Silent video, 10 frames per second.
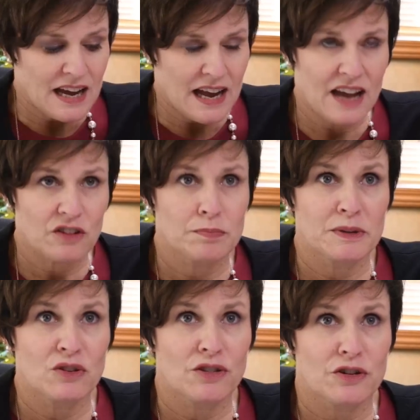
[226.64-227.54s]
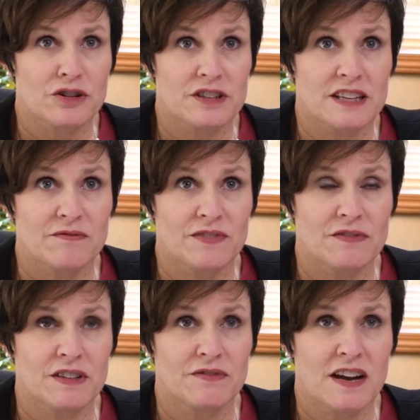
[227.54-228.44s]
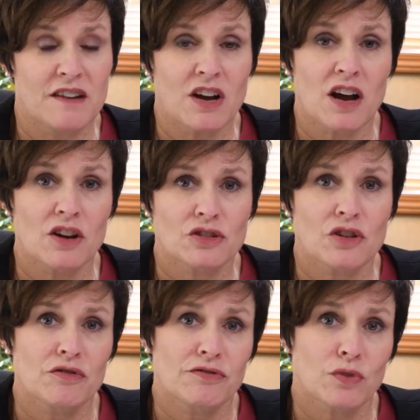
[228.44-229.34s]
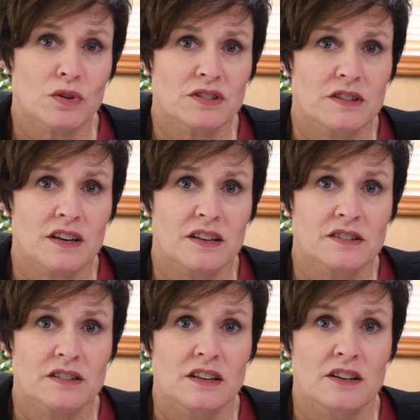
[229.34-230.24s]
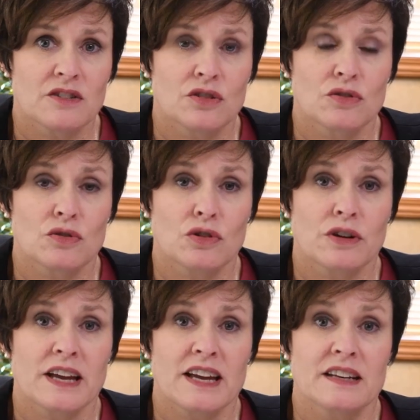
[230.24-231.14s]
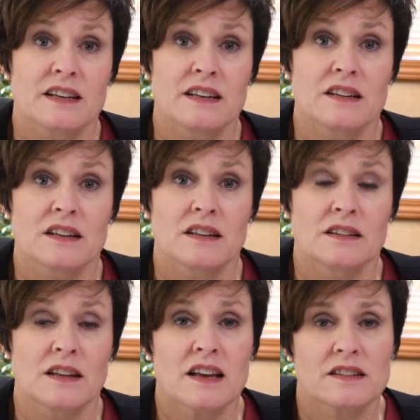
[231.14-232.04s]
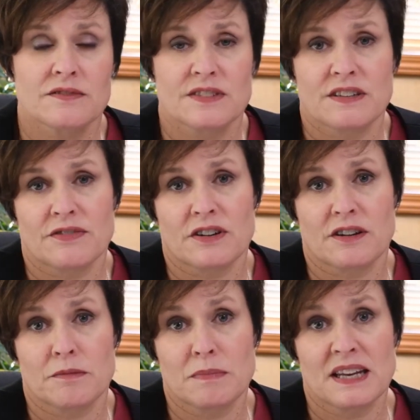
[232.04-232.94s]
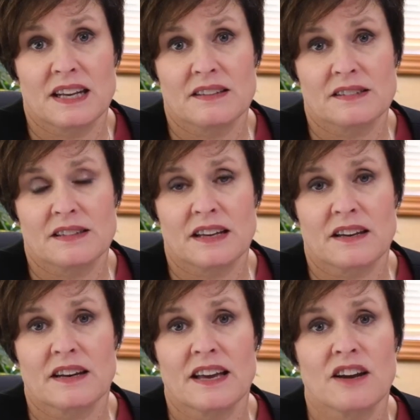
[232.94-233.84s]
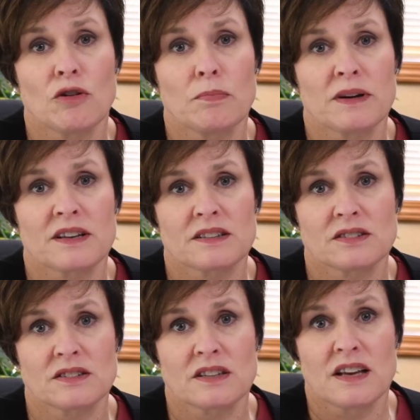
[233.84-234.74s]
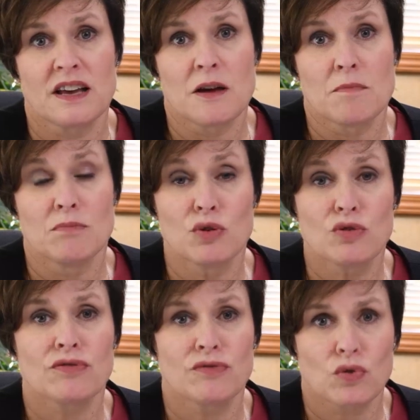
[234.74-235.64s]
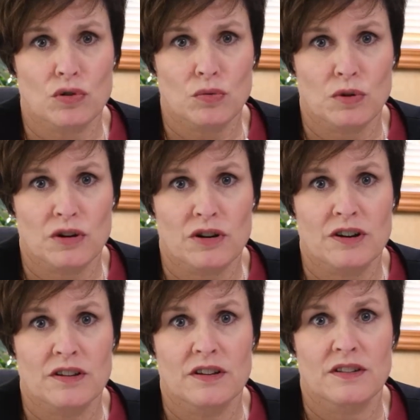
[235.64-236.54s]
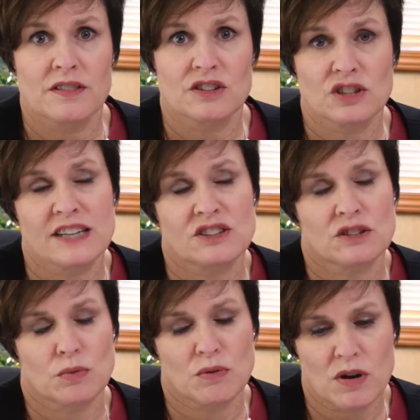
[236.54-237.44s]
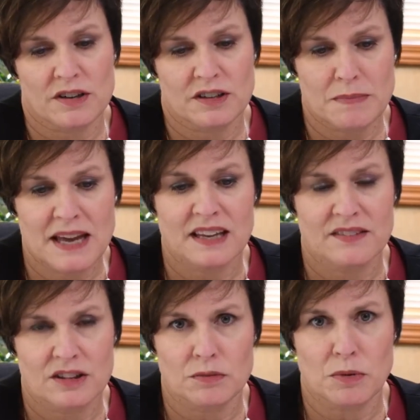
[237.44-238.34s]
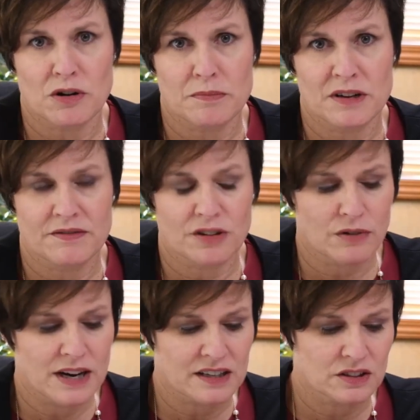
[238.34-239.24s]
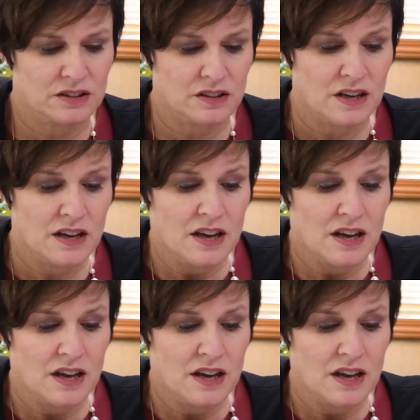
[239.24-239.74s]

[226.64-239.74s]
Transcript: House Bill 1355 also forced us to create lots of different committees that could help us move forward the changes we want to make in the Department of Corrections.